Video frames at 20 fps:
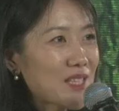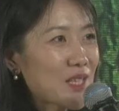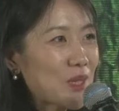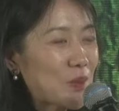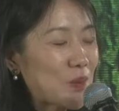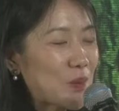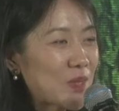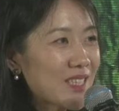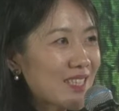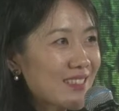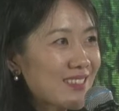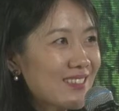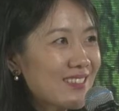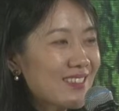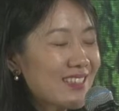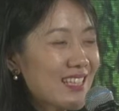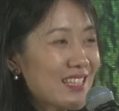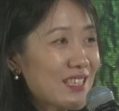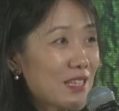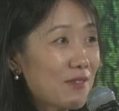solutions
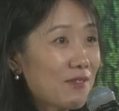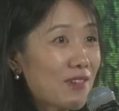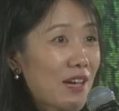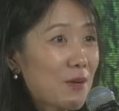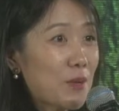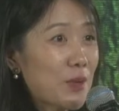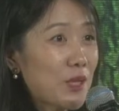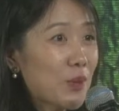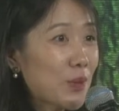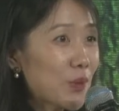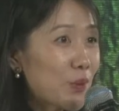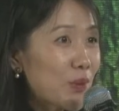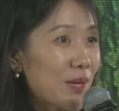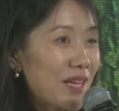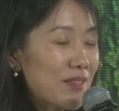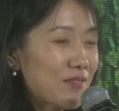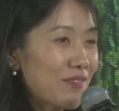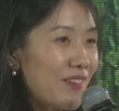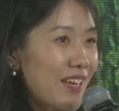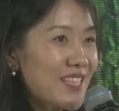is a very cool
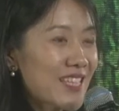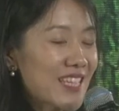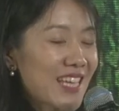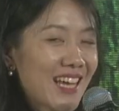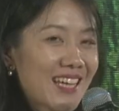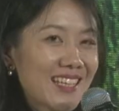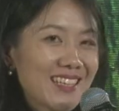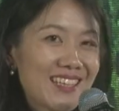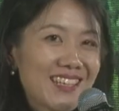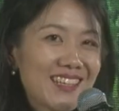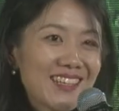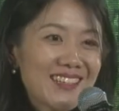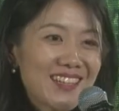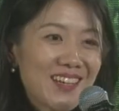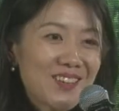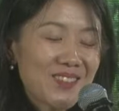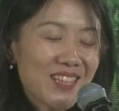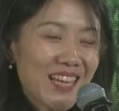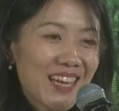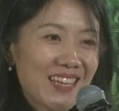and fancy idea
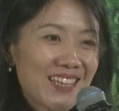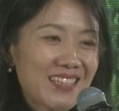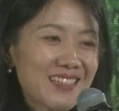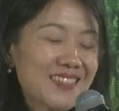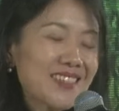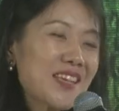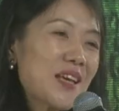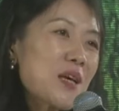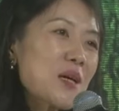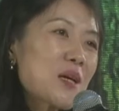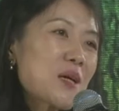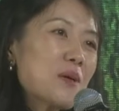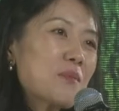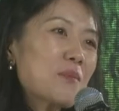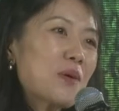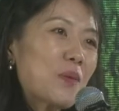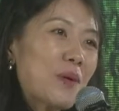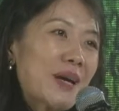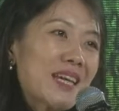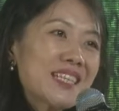nowadays,
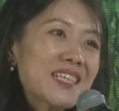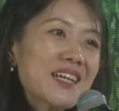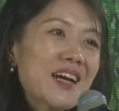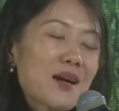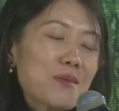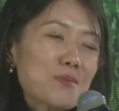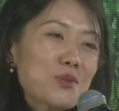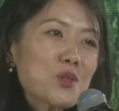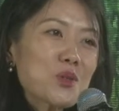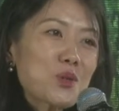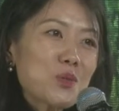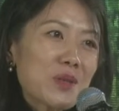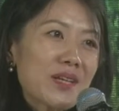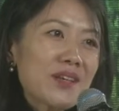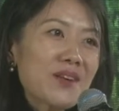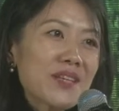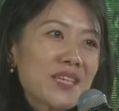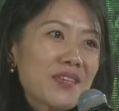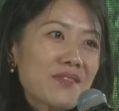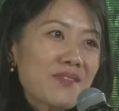but when it comes to
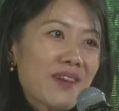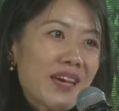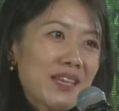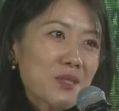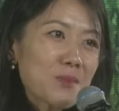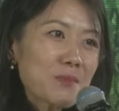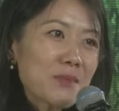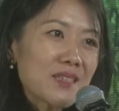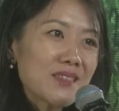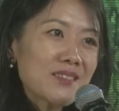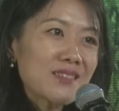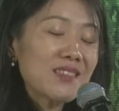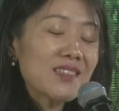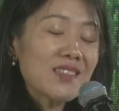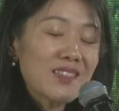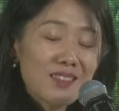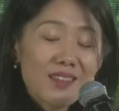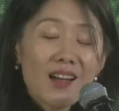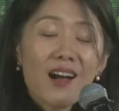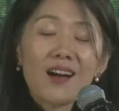real investment,
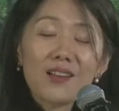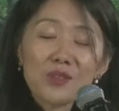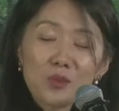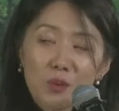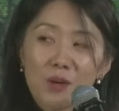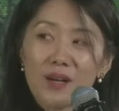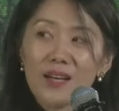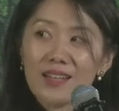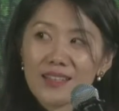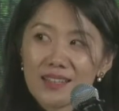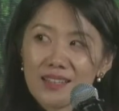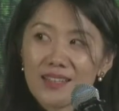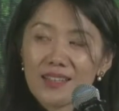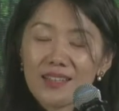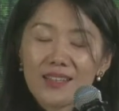it's hard work.